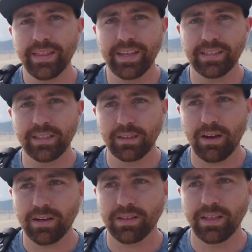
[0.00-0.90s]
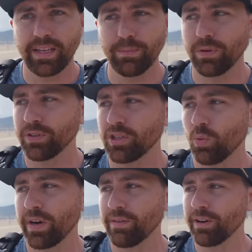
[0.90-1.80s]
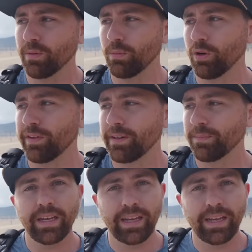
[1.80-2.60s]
this locks the gimbal, so whenever you're moving,